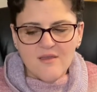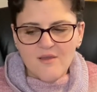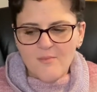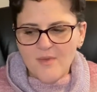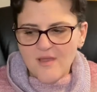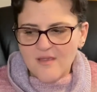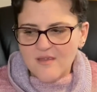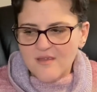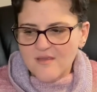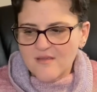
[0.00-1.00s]

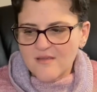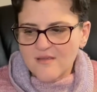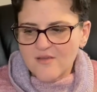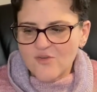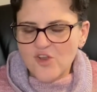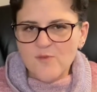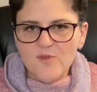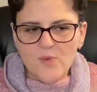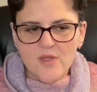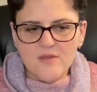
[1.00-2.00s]
my
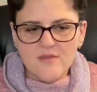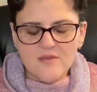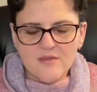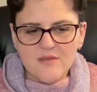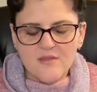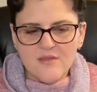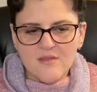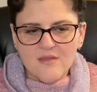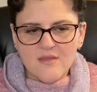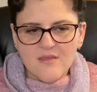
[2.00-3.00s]
Christmas one
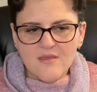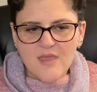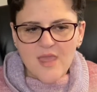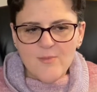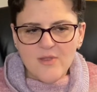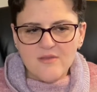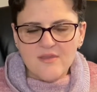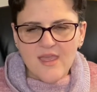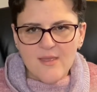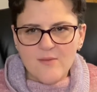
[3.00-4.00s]

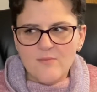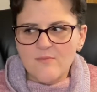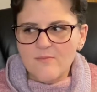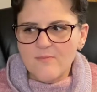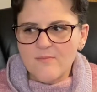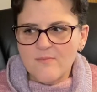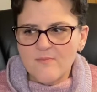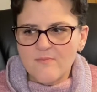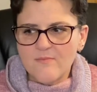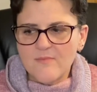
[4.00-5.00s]
came
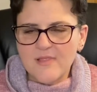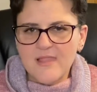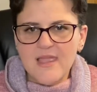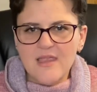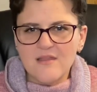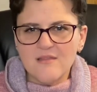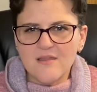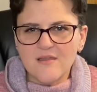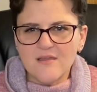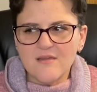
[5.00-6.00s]
late,
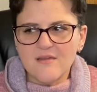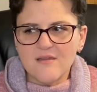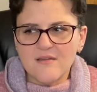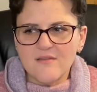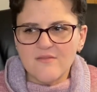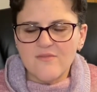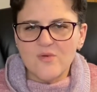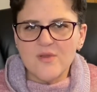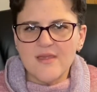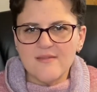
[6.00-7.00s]
like
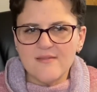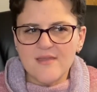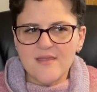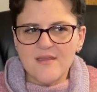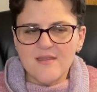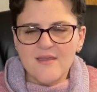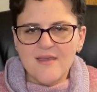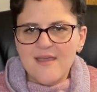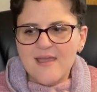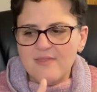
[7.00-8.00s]
4 days late.
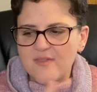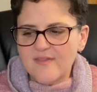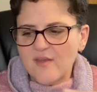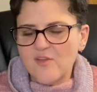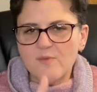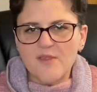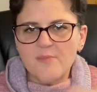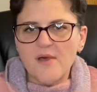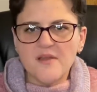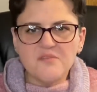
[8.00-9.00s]
And then this Outer Space
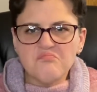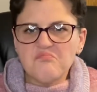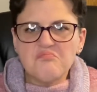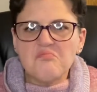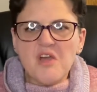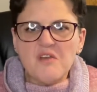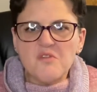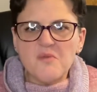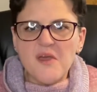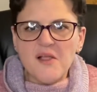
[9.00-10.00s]
box, God knows
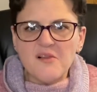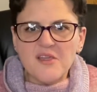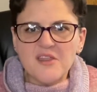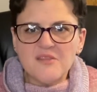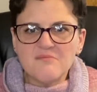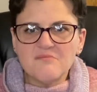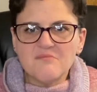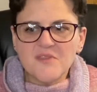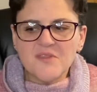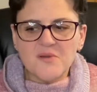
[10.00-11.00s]
when the hell I'll get it.
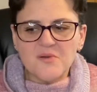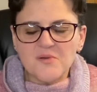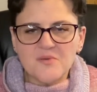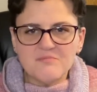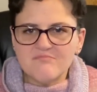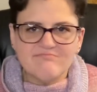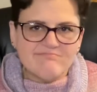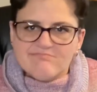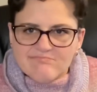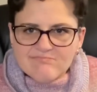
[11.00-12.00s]
So
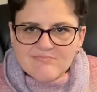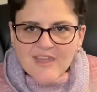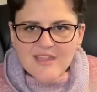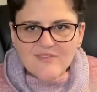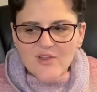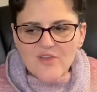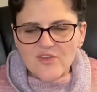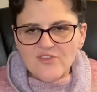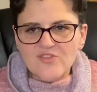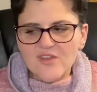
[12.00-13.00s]
it's very
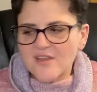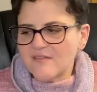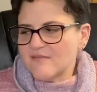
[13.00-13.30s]
frustrating.